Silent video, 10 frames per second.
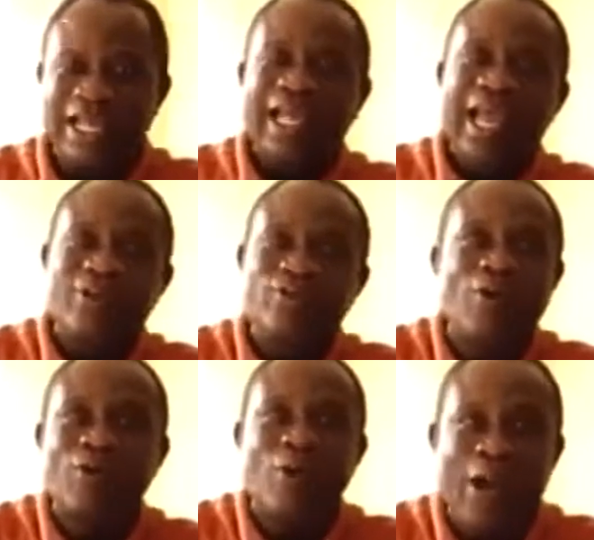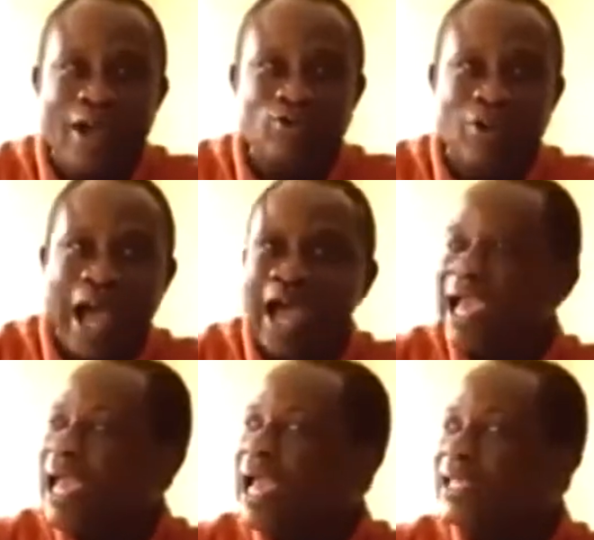and you don't know where you are,
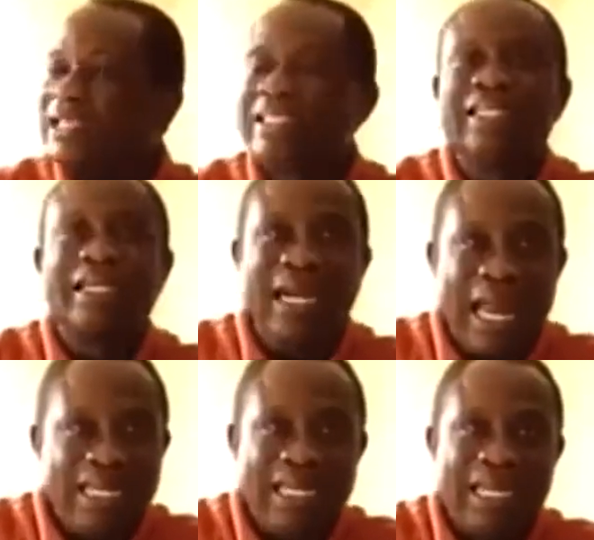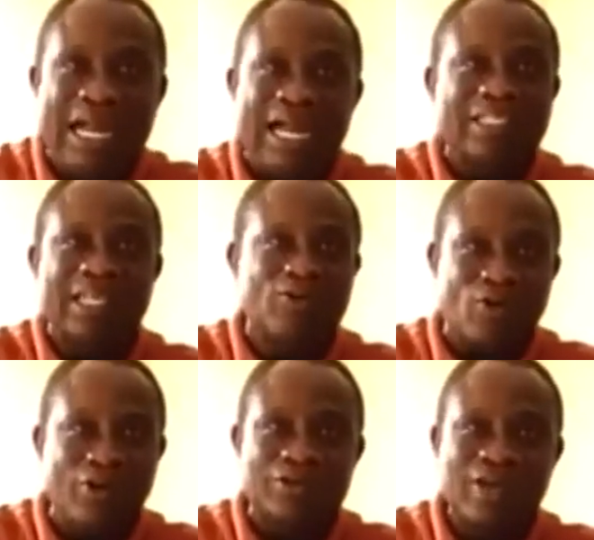and it's raining cats and
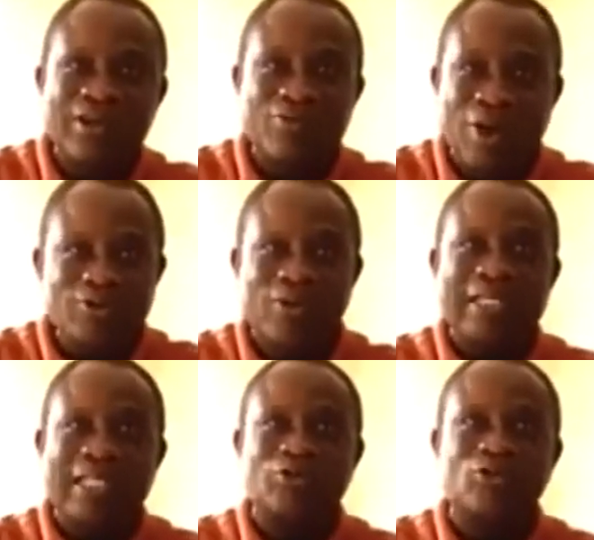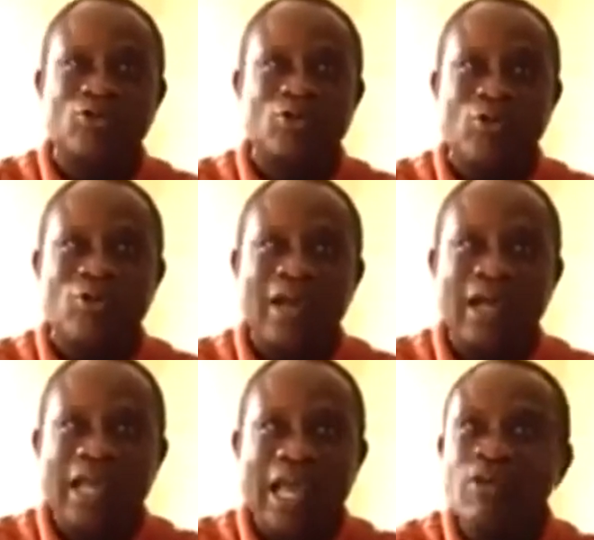dogs, what do you want us to do?
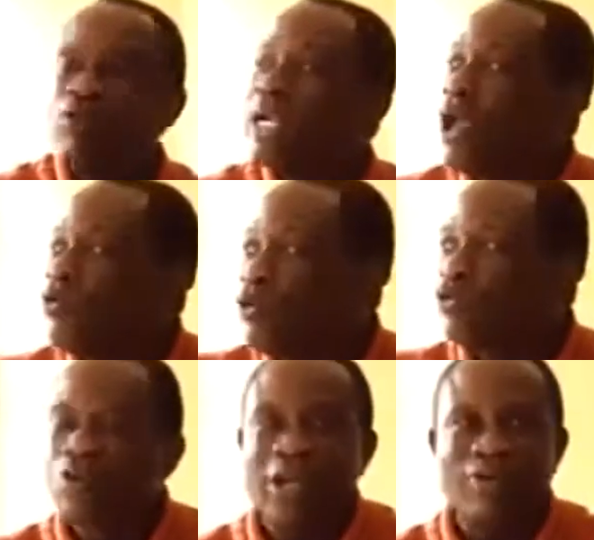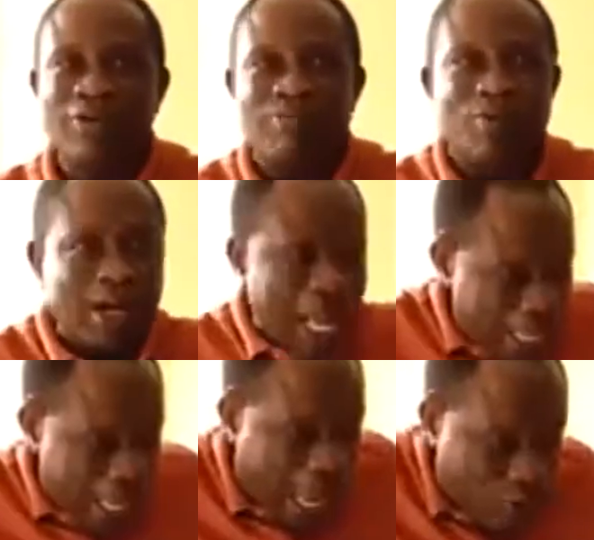And when I looked through the window, brother,
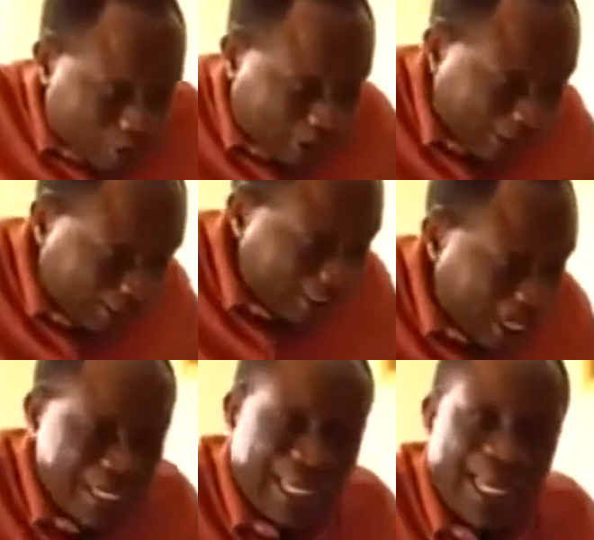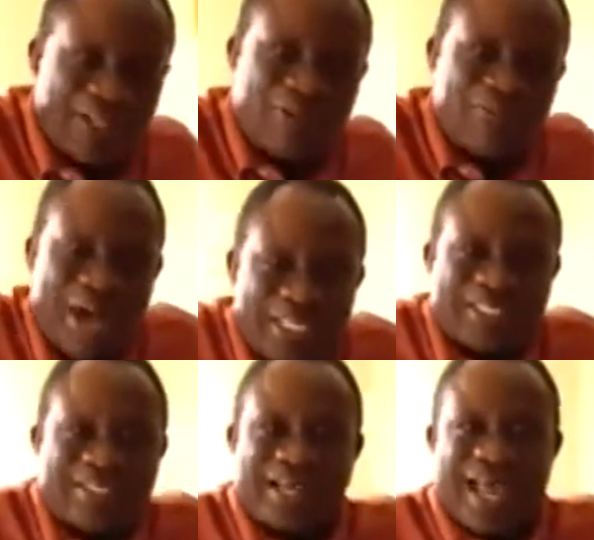I was sitting at the edge of my
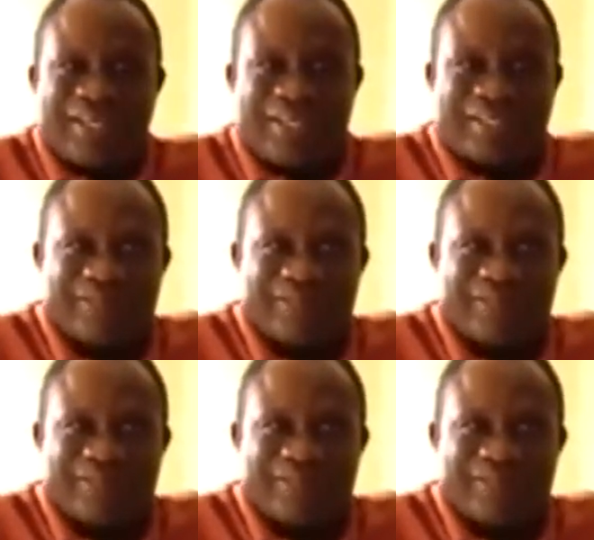seat like this.